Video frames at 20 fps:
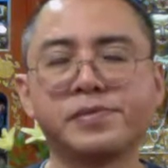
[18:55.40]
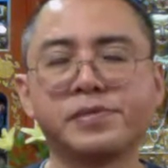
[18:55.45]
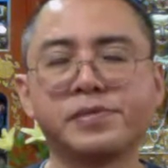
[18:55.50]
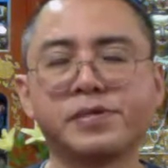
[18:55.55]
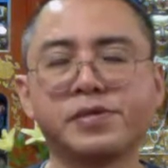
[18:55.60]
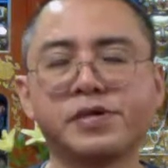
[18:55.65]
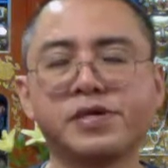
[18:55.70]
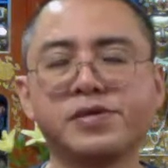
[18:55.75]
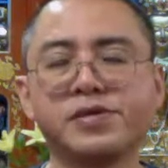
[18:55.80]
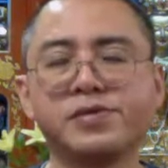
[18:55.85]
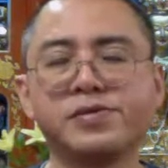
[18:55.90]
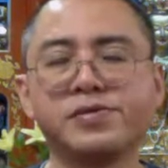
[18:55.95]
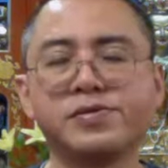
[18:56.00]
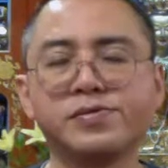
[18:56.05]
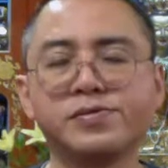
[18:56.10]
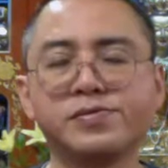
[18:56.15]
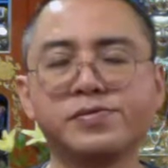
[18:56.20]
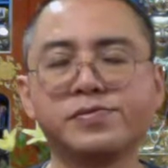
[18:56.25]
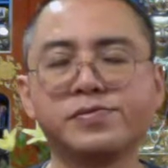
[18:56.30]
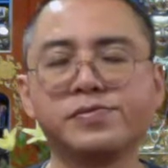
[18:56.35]

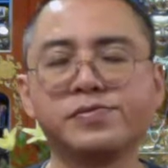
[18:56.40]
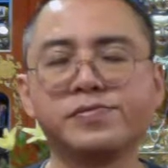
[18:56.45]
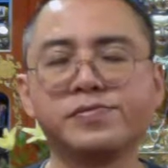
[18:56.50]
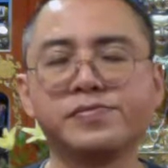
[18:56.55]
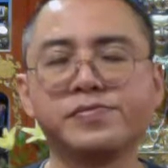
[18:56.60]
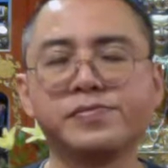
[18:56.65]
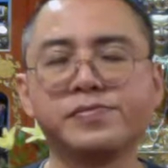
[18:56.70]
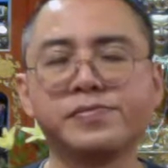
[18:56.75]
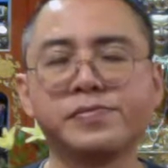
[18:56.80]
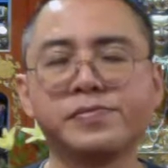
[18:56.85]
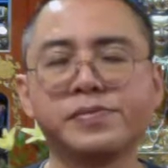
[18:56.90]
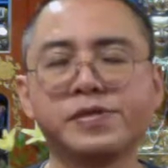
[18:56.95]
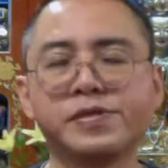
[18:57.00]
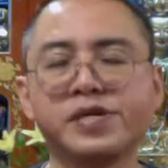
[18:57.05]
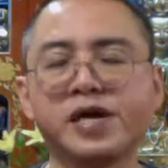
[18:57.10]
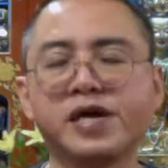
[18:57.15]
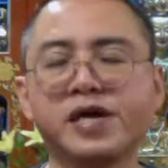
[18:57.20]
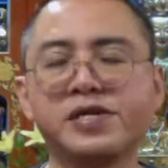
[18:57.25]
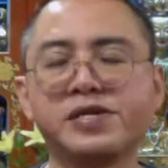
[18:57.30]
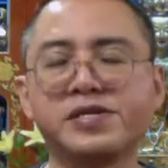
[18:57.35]
into
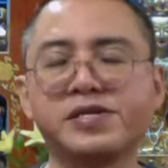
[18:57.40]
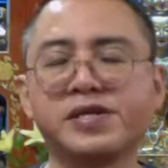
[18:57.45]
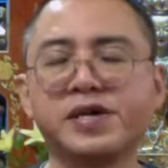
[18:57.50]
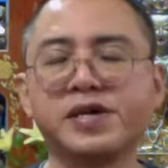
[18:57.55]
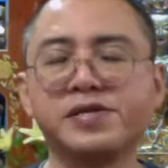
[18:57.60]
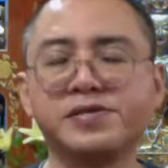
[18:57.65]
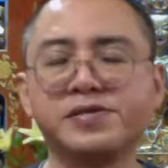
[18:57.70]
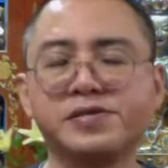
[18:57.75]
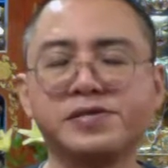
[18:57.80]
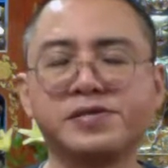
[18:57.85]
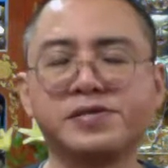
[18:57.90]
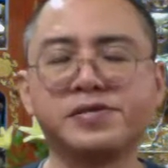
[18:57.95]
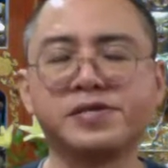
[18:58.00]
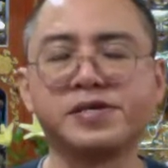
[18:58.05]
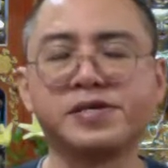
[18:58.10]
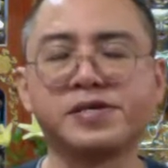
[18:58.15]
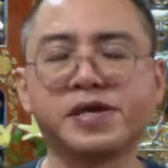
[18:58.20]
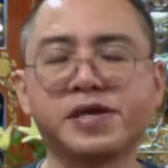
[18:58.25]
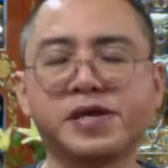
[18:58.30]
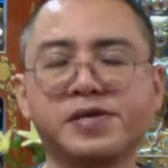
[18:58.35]
the other sense,
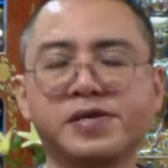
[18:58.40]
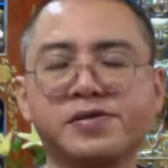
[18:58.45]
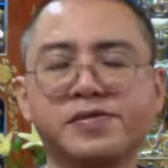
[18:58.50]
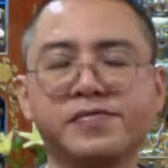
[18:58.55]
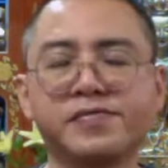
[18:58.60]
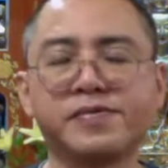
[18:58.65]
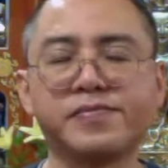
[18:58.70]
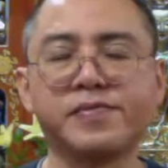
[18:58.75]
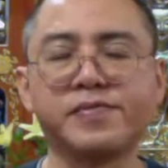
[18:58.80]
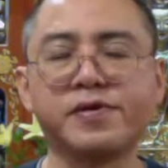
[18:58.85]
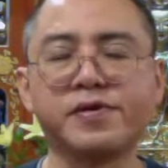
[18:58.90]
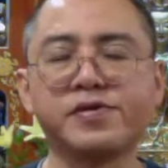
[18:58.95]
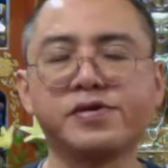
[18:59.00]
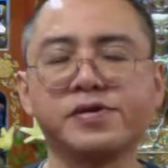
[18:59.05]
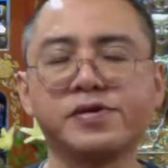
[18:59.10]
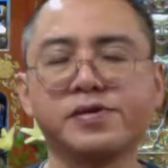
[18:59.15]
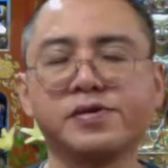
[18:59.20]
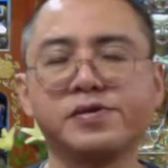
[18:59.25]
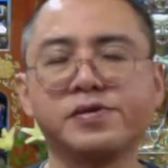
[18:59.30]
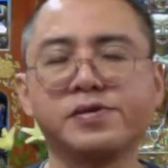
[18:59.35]
the sense of the
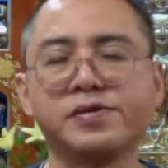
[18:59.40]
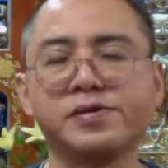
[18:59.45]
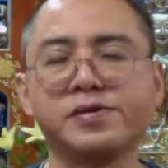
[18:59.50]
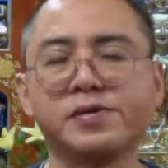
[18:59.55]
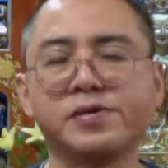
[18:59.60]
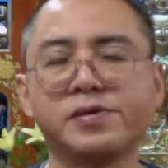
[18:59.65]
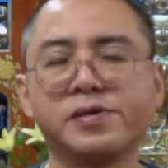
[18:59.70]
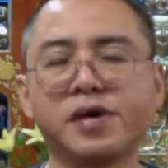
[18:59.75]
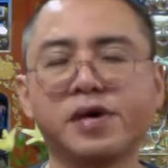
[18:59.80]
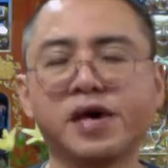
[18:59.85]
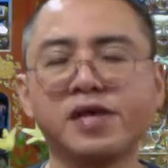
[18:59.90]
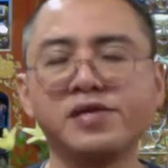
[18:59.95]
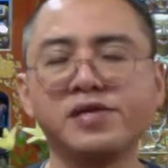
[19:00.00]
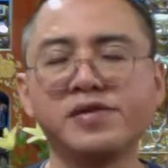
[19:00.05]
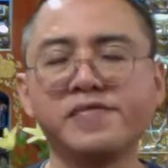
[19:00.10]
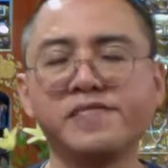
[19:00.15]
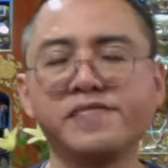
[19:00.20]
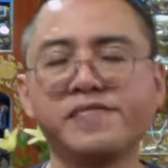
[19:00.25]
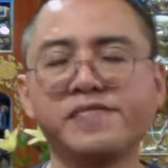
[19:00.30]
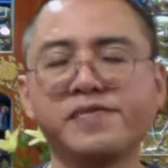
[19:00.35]
body, as
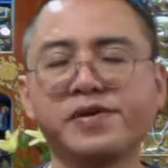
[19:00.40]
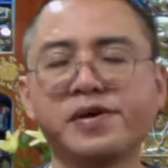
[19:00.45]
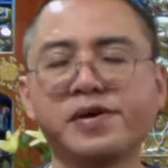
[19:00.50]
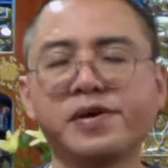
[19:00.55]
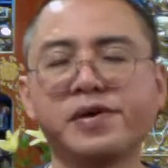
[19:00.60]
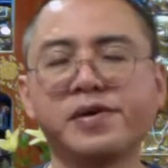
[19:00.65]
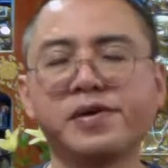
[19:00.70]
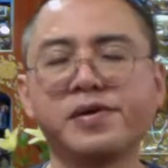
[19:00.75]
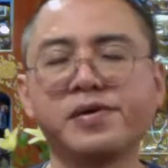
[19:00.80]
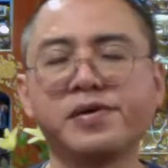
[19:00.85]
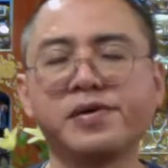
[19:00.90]
if we are